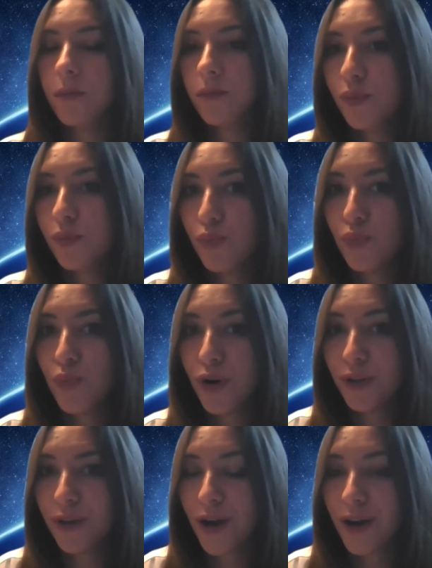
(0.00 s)
what
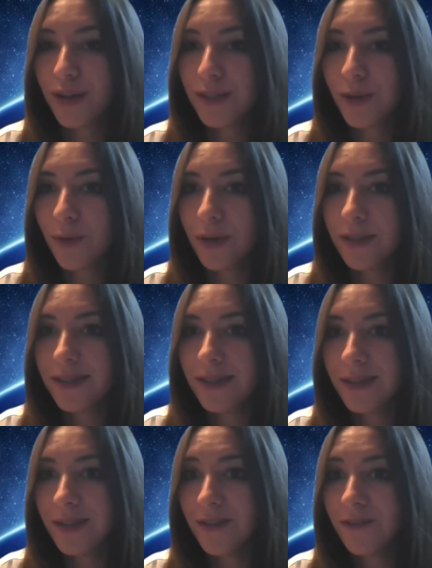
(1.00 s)
are the
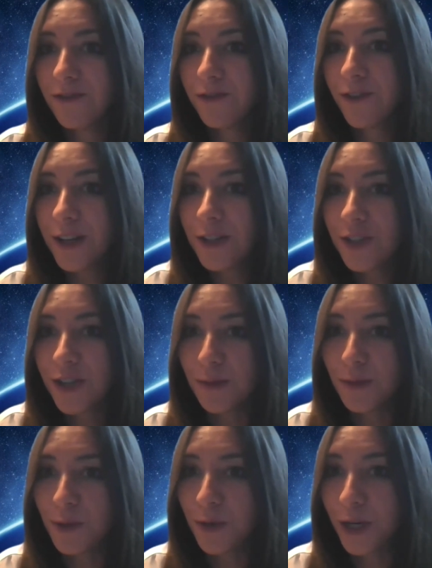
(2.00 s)
consequences of
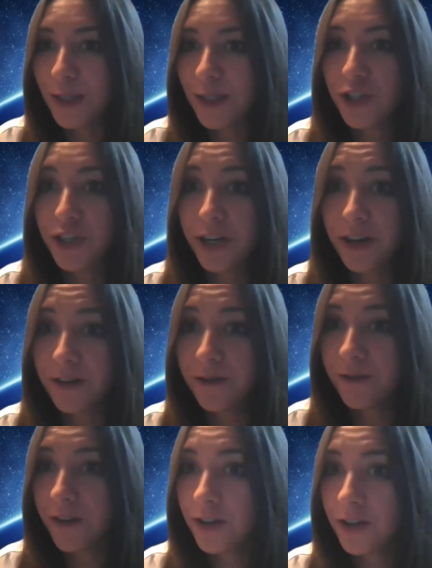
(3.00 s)
friendships, right? Shared
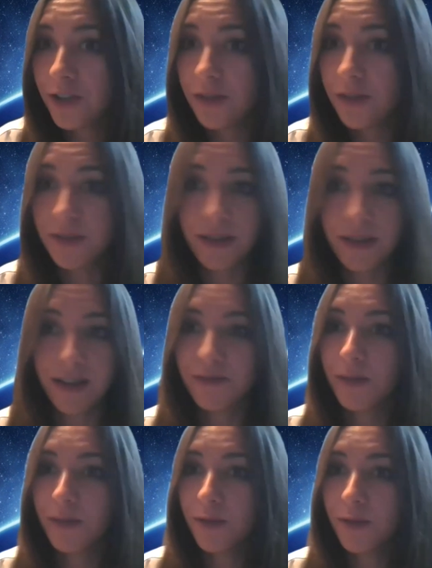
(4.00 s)
friendships. A lot of
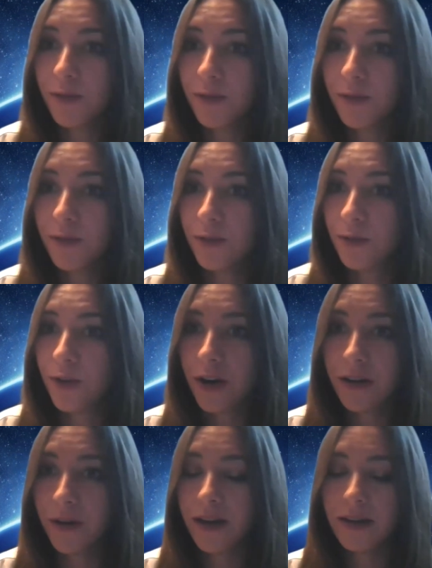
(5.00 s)
people don't talk
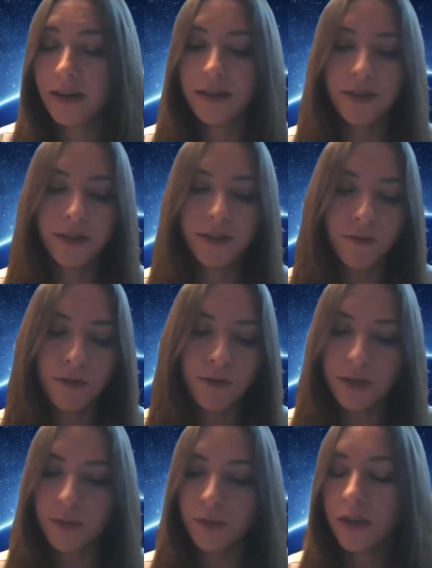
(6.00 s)
about that. In
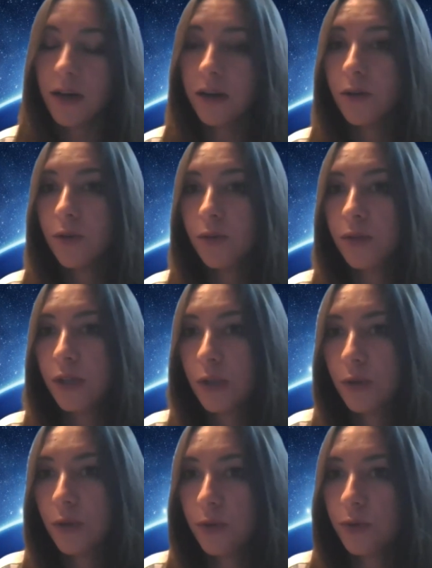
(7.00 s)
divorce, we not only
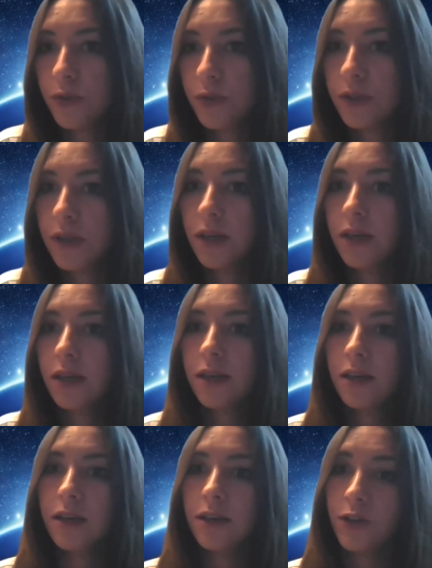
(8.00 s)
lose,
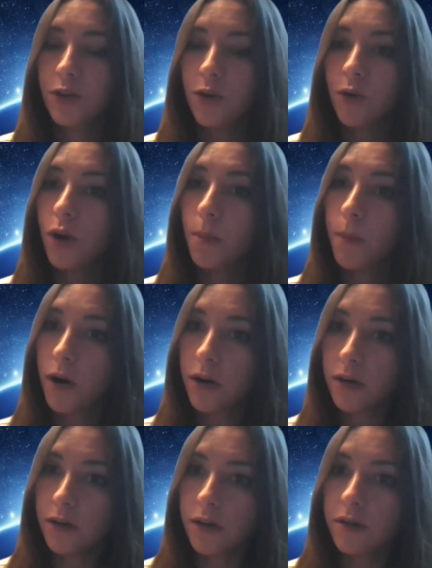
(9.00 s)
you know, our
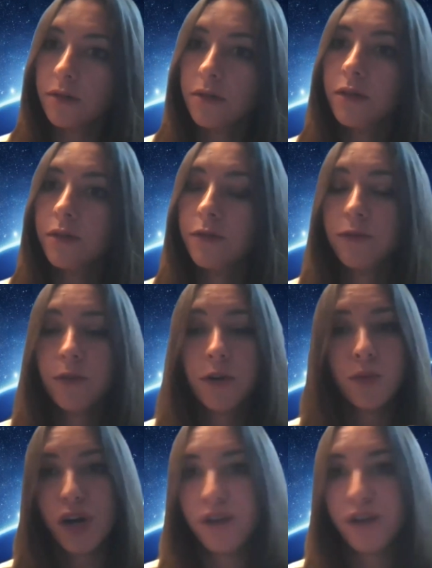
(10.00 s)
partner,
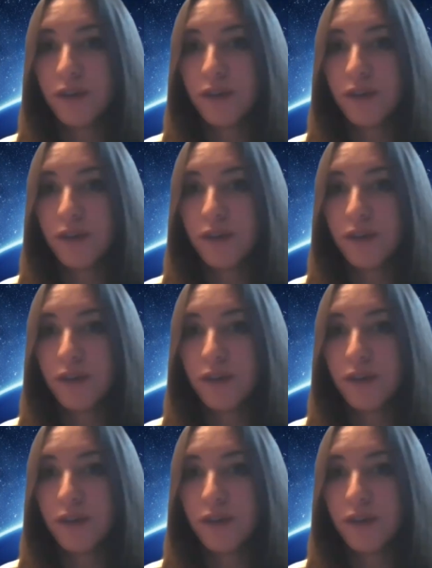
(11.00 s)
for whatever